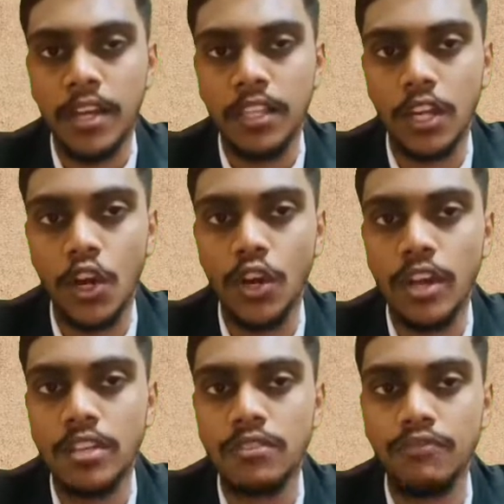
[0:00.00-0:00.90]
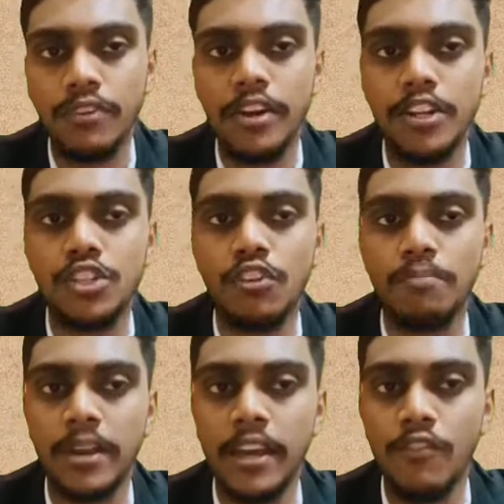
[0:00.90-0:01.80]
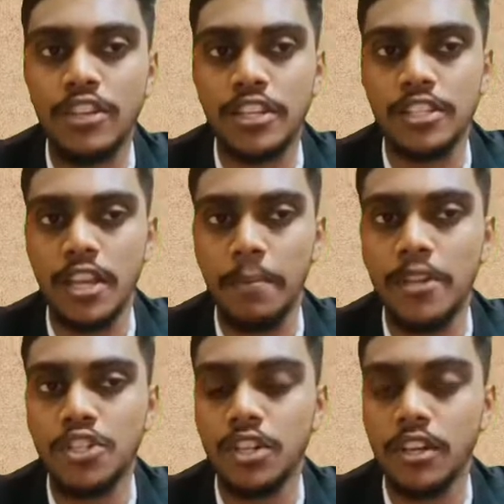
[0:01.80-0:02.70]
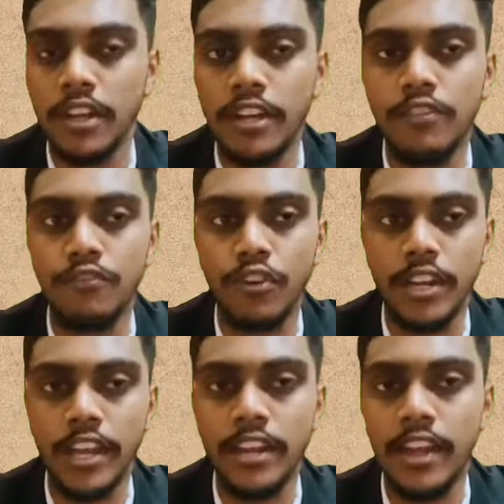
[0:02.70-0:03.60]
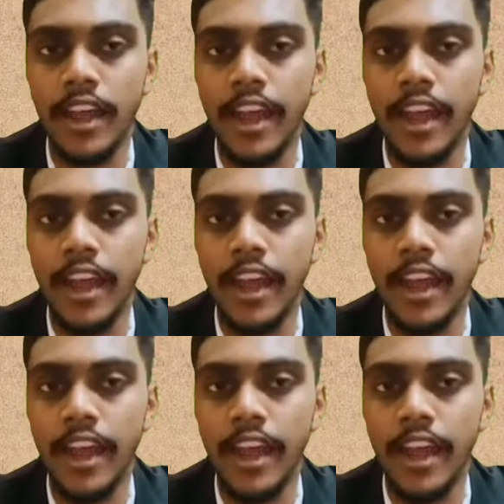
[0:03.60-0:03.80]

The colonized Federation of Malaya, which established in 1948